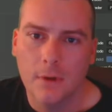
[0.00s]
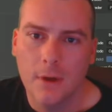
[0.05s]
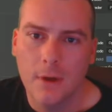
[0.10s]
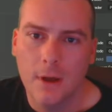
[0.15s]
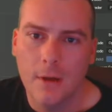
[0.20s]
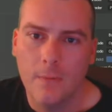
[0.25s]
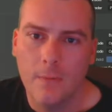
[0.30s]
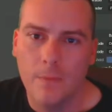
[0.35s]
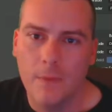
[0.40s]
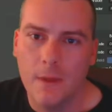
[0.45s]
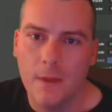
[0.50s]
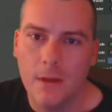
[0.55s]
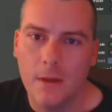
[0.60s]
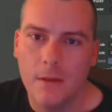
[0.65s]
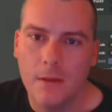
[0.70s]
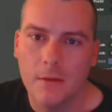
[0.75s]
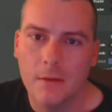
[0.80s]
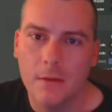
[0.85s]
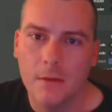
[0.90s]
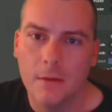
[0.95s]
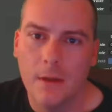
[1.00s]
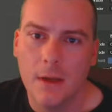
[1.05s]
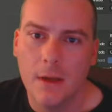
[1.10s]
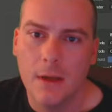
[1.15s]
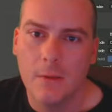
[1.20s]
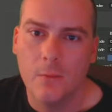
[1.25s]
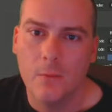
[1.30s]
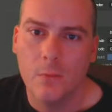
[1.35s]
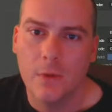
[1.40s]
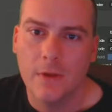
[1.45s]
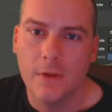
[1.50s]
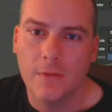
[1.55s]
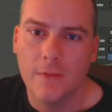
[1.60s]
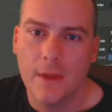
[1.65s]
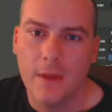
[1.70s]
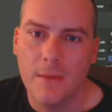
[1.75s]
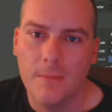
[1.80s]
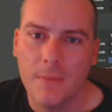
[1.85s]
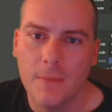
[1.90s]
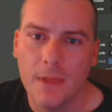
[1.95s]
up there, and bring
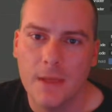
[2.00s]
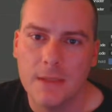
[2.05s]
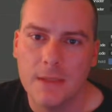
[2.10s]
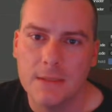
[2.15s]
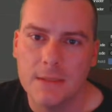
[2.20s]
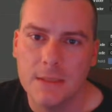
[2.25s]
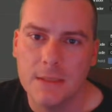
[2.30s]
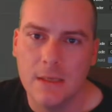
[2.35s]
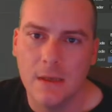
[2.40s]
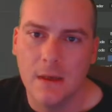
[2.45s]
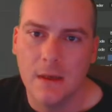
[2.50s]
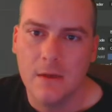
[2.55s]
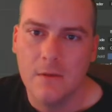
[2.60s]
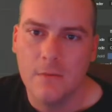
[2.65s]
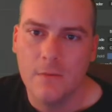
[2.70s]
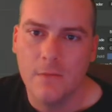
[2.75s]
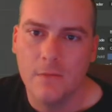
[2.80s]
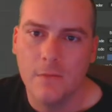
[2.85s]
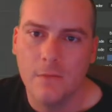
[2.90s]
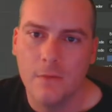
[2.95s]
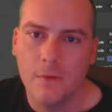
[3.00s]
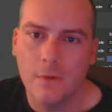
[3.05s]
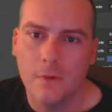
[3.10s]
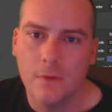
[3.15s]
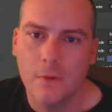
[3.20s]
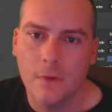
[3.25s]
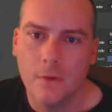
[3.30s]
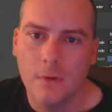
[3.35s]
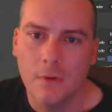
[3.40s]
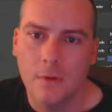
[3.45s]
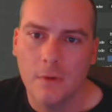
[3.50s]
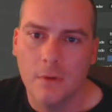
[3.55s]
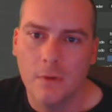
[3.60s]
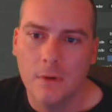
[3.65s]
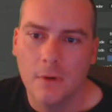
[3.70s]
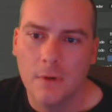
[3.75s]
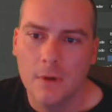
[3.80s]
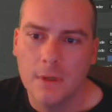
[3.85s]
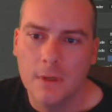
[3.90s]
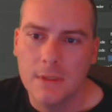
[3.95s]
that BSDF
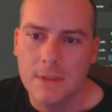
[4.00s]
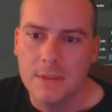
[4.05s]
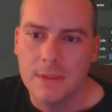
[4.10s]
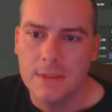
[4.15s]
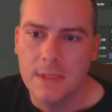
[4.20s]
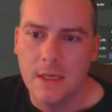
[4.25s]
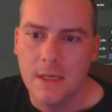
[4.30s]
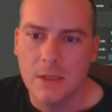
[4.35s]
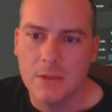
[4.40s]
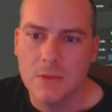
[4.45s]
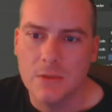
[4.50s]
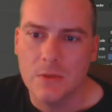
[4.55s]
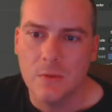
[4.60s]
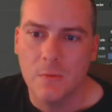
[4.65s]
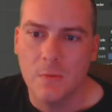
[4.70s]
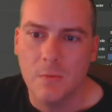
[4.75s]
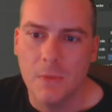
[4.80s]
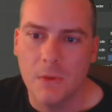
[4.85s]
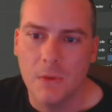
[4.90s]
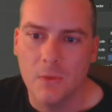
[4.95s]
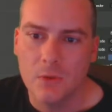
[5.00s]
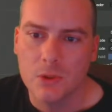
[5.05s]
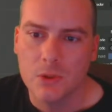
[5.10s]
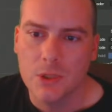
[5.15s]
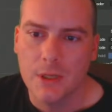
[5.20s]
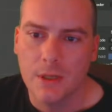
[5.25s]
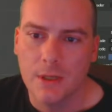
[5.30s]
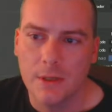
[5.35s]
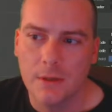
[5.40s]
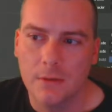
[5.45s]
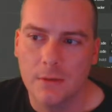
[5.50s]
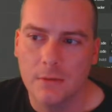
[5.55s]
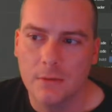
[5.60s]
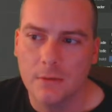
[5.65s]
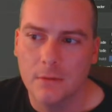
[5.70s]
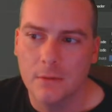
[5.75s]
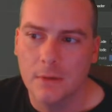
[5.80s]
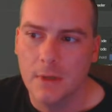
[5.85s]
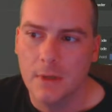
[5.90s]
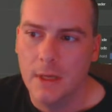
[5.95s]
down to the middle shader,
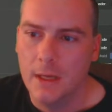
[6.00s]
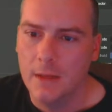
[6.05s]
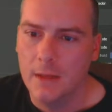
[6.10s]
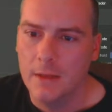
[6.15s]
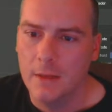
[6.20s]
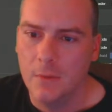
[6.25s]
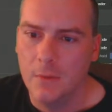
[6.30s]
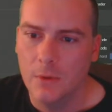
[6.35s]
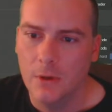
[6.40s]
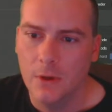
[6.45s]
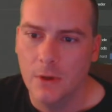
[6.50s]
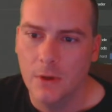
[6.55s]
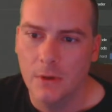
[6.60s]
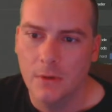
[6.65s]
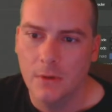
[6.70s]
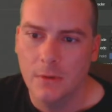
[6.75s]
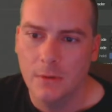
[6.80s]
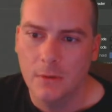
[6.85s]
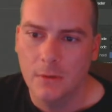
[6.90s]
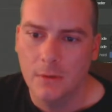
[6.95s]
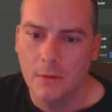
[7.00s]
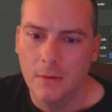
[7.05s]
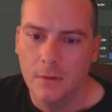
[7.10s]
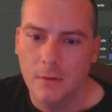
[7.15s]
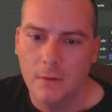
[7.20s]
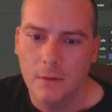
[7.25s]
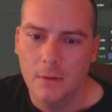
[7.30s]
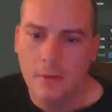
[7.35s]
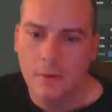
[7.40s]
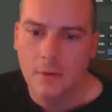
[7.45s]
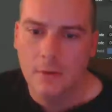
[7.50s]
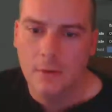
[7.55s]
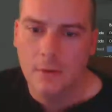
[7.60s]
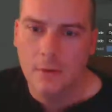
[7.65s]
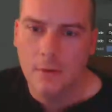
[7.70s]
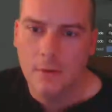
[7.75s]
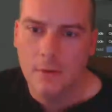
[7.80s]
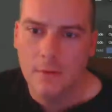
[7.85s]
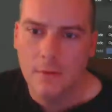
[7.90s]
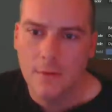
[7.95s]
and there we go.
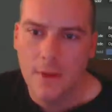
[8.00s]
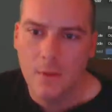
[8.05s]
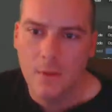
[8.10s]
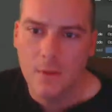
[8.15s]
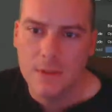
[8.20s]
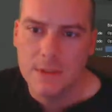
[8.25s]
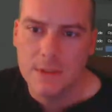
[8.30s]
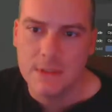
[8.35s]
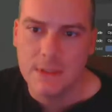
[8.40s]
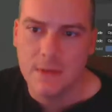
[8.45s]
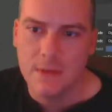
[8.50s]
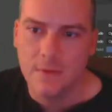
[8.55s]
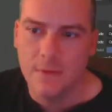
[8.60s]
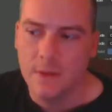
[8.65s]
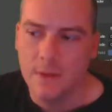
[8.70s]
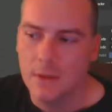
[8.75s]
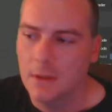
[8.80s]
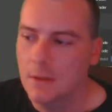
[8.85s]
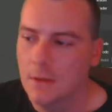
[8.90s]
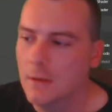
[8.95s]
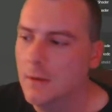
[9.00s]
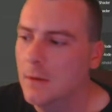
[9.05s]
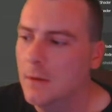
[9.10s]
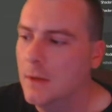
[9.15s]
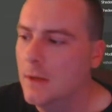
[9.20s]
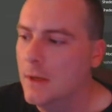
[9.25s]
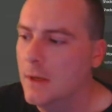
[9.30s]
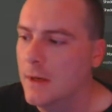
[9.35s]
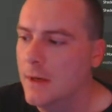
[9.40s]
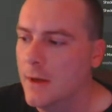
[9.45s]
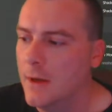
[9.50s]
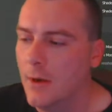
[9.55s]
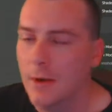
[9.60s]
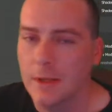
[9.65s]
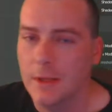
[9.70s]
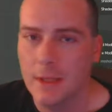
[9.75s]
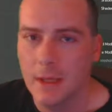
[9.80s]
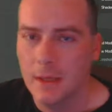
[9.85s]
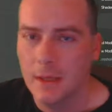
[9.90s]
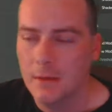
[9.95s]
That one's done there. Now
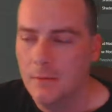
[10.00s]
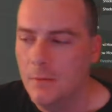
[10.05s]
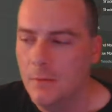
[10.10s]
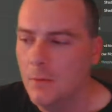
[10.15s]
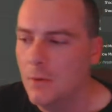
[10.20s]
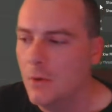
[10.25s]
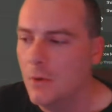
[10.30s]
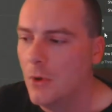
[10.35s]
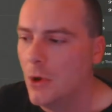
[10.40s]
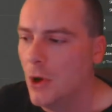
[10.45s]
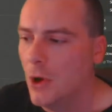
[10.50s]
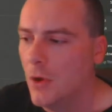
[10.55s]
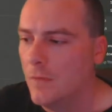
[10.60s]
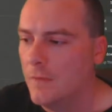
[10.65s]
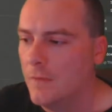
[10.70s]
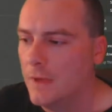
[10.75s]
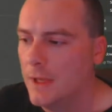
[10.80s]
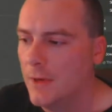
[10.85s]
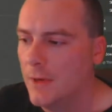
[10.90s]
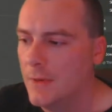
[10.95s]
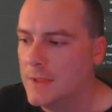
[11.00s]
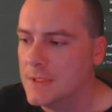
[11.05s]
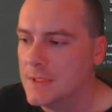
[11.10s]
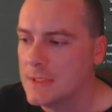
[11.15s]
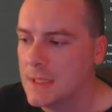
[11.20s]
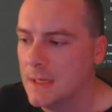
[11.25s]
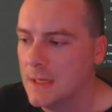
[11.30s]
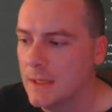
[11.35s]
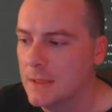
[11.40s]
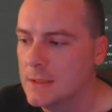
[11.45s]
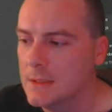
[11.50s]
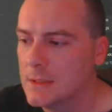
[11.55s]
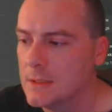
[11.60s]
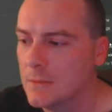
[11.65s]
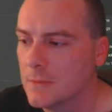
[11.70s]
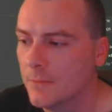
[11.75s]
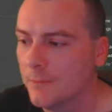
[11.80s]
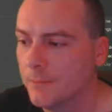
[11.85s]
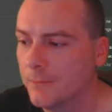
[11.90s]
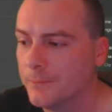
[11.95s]
again, over here in settings,
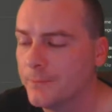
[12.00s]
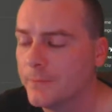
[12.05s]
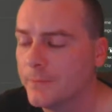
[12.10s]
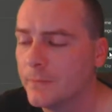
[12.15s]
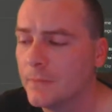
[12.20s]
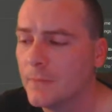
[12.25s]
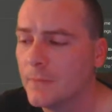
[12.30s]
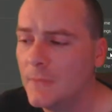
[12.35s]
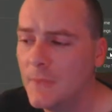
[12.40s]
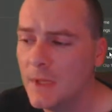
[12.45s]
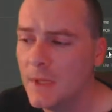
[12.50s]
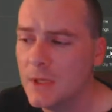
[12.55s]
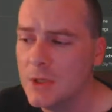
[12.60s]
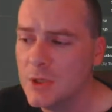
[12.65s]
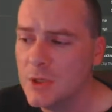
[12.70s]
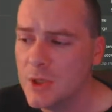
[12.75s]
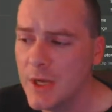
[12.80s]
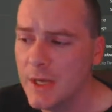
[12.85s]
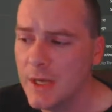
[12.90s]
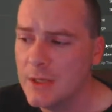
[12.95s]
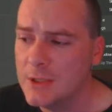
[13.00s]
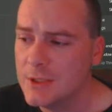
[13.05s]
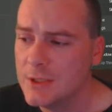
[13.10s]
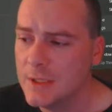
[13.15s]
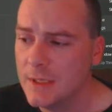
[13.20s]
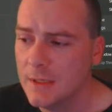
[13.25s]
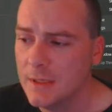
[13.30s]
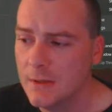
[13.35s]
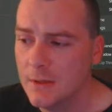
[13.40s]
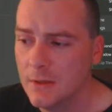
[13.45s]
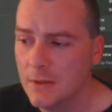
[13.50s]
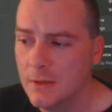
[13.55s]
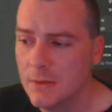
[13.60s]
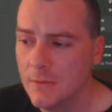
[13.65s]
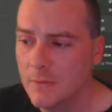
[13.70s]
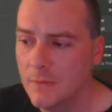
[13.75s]
change in the